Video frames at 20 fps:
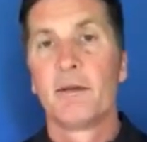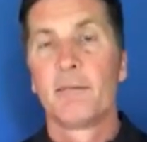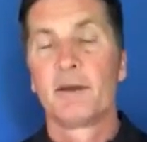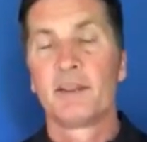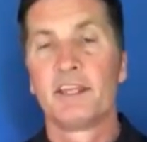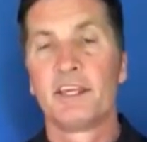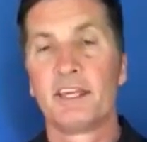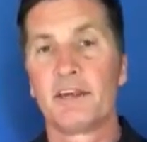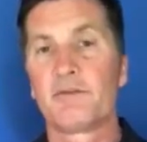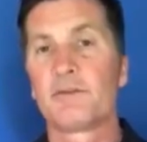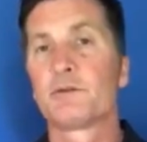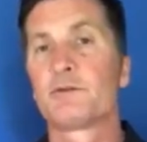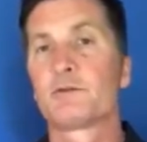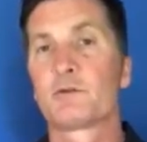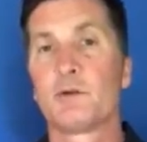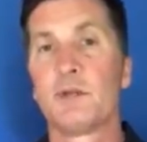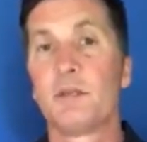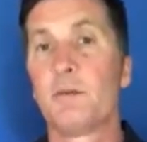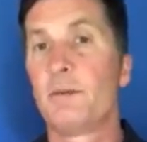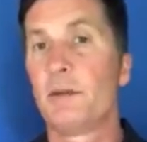But the difference
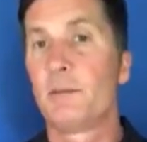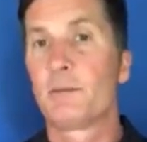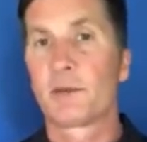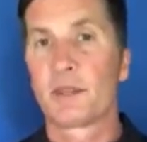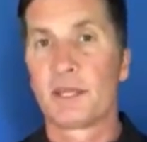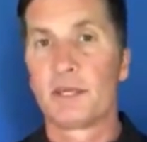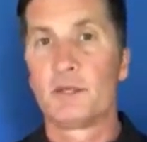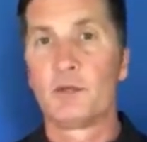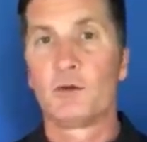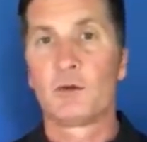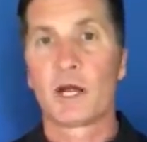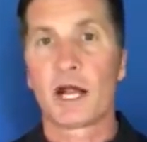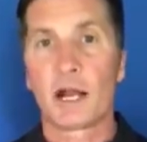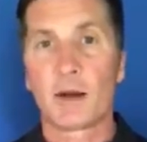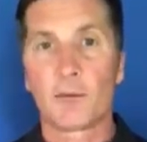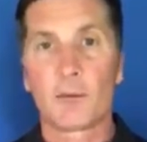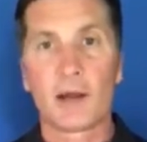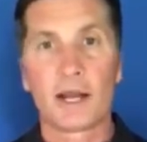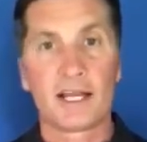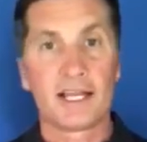between the people that do
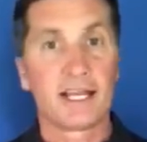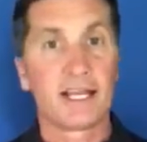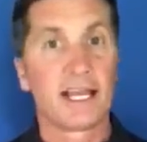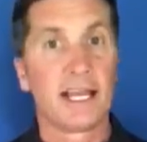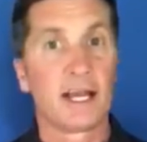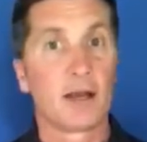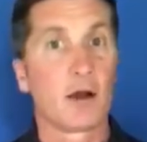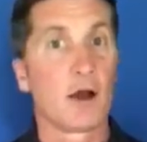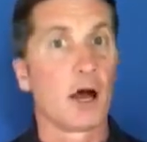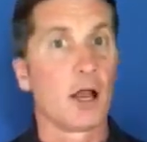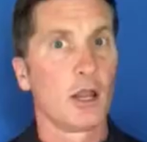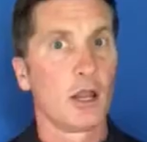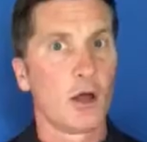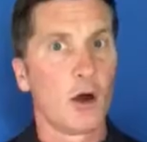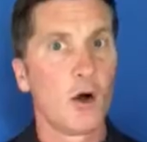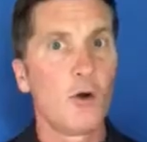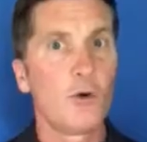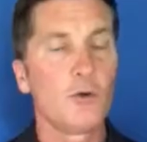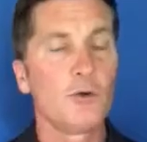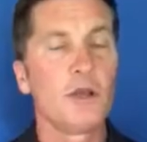chiropractic care
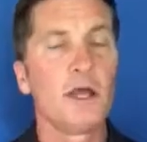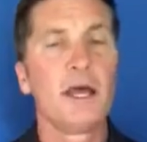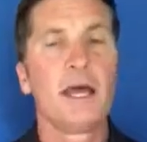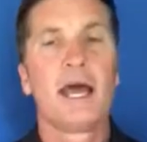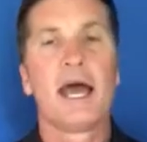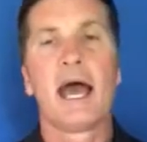alone